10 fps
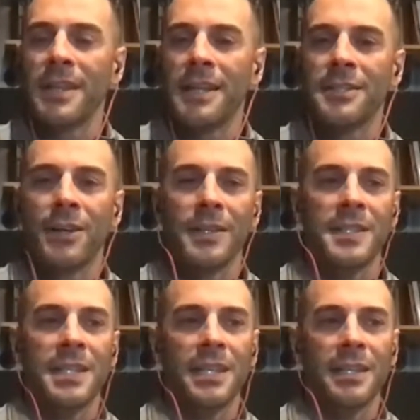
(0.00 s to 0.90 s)
and started
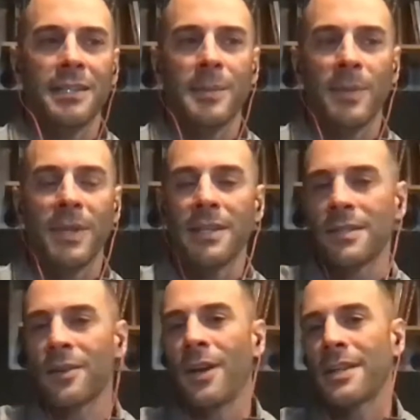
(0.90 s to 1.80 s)
seeing some things
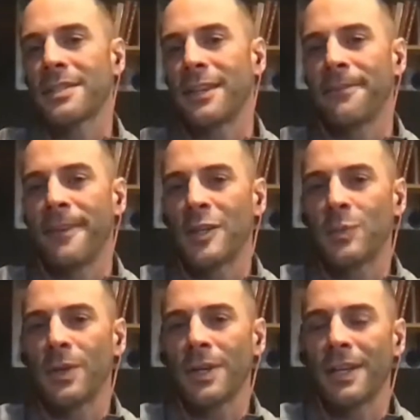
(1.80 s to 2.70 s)
across
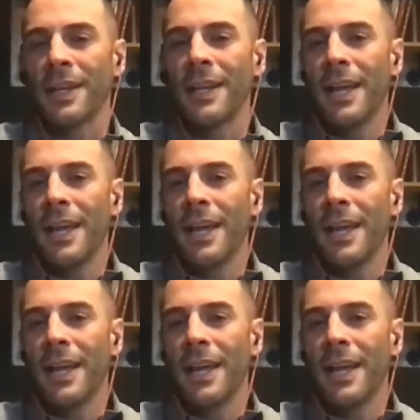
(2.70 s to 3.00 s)
Facebook and